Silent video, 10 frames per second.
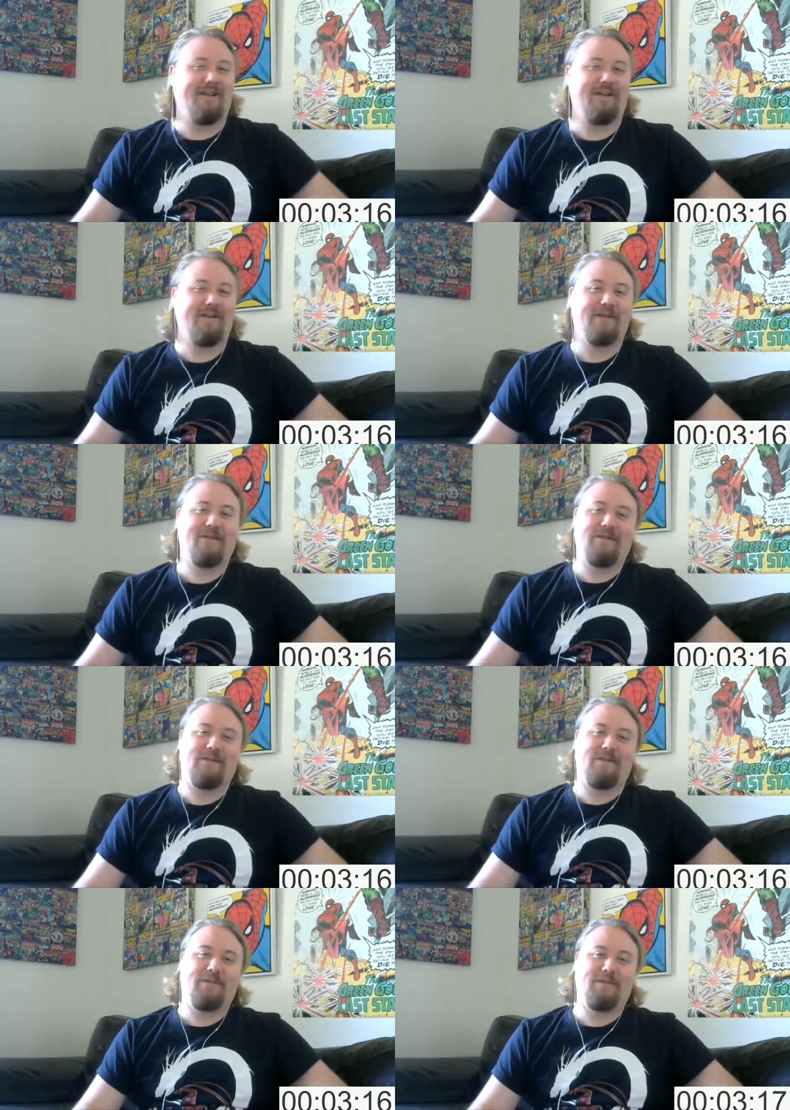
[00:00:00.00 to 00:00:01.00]

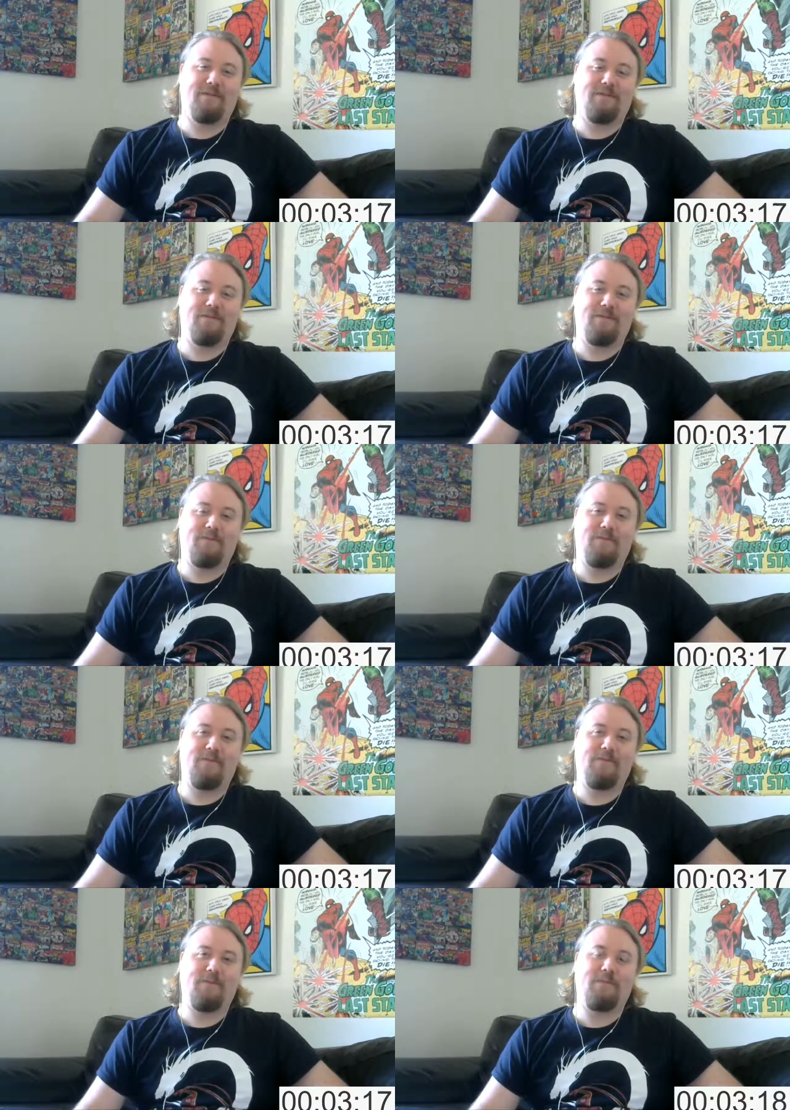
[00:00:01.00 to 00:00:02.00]

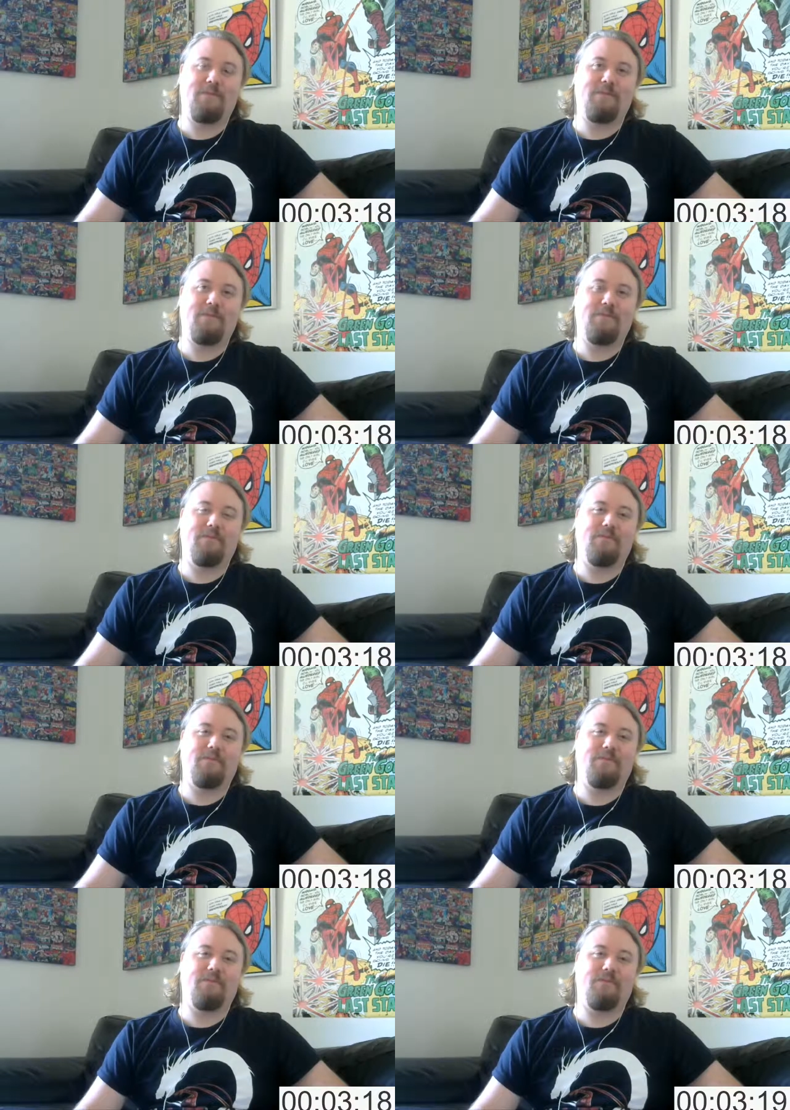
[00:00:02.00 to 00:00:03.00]

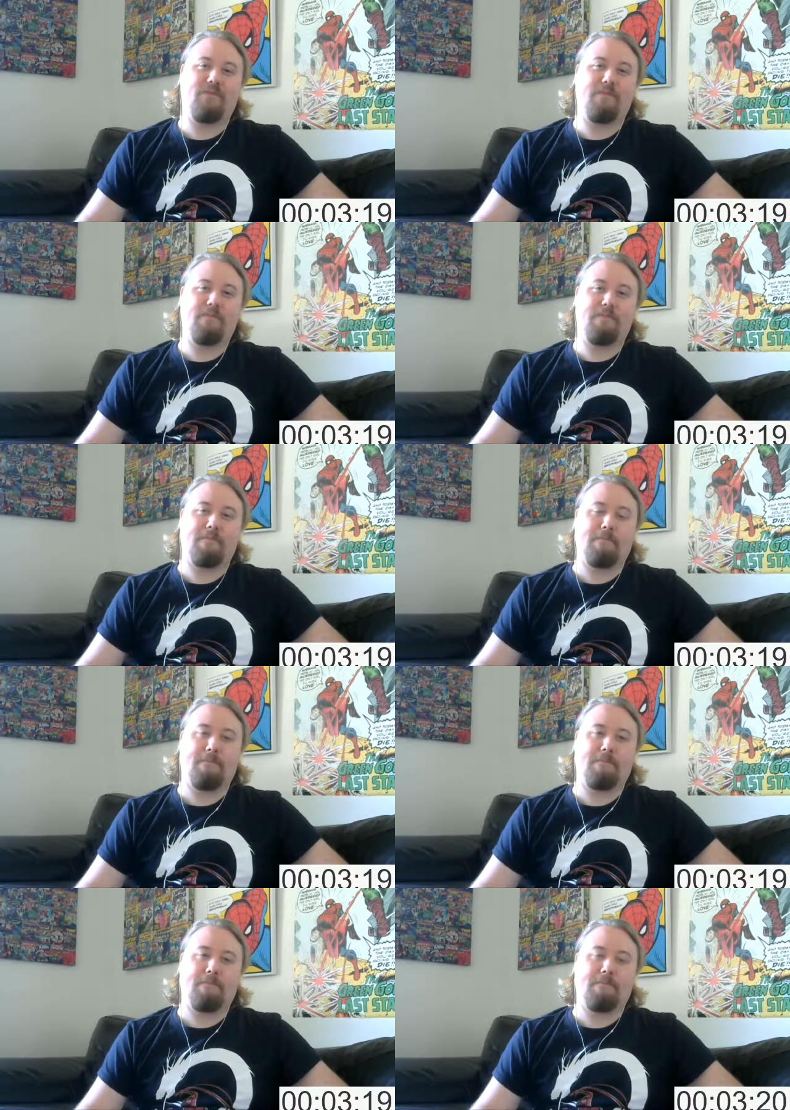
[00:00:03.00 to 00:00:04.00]

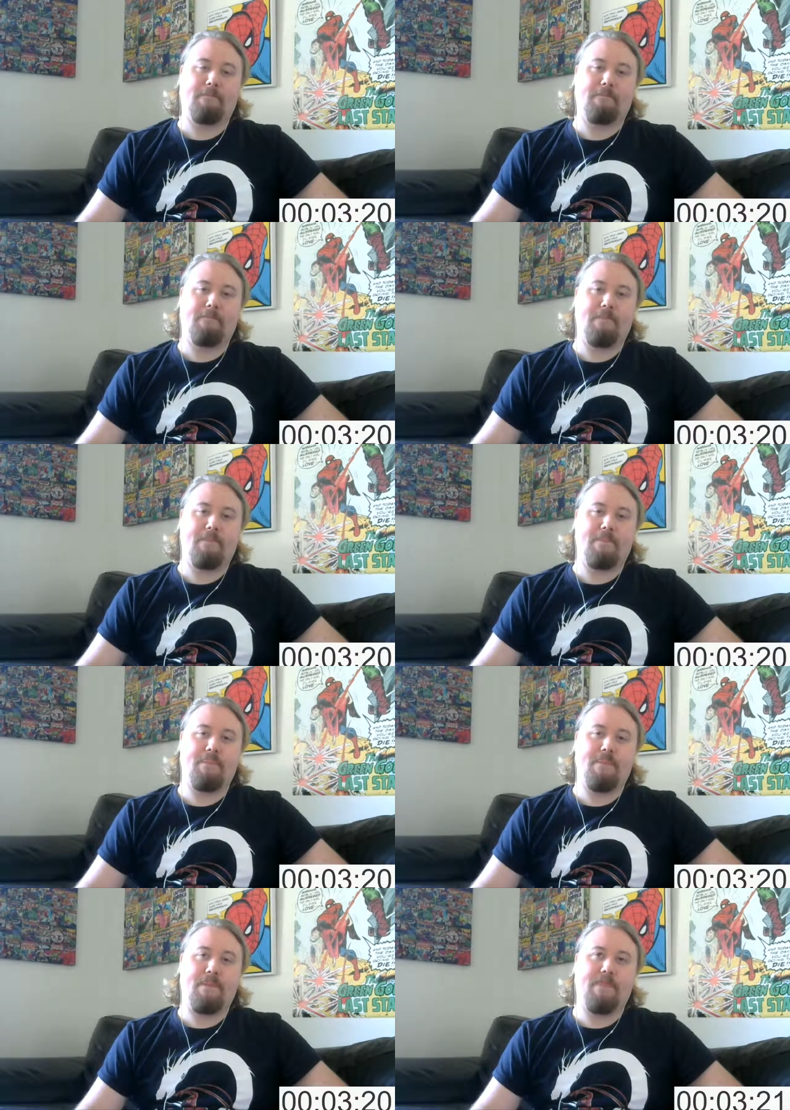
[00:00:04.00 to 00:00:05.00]
Nobody speaks.